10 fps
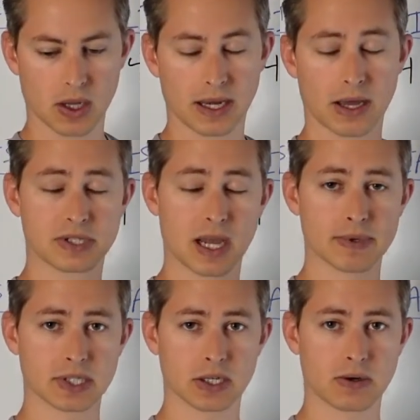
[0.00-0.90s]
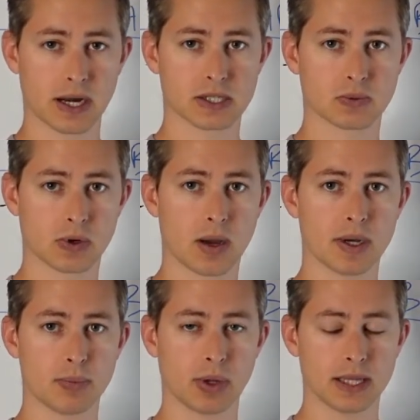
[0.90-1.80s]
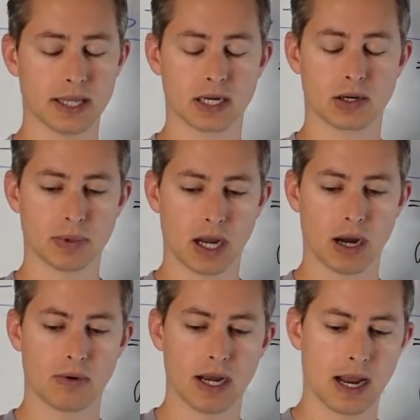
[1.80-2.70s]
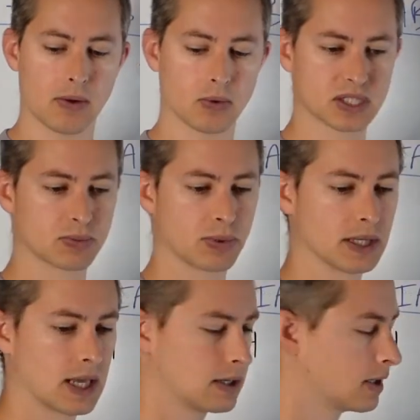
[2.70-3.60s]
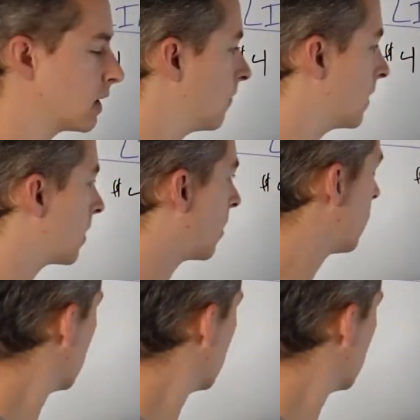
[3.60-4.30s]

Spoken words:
Now, debits and credits will come into play later, but not right now. We'll explain that in a later video.